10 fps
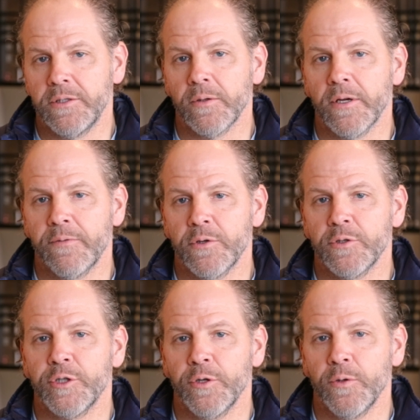delivered
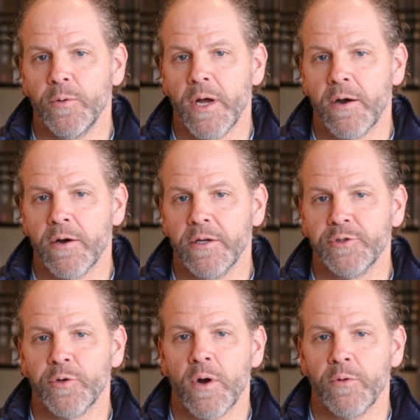to
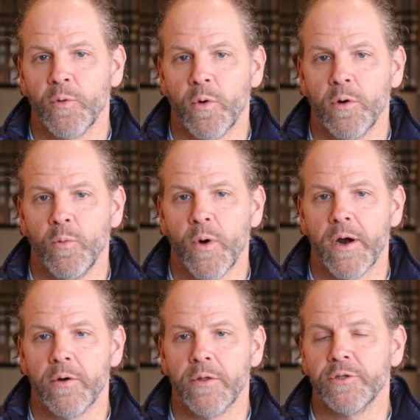areas around the world
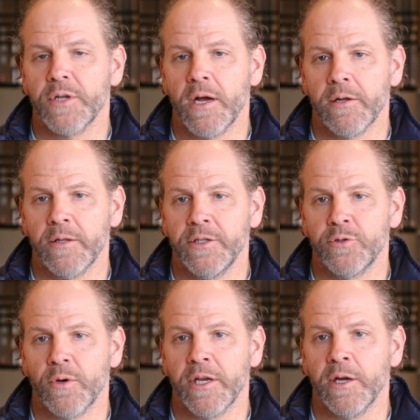where there's not clean
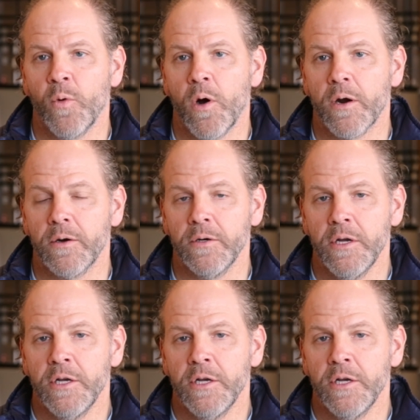drinking water,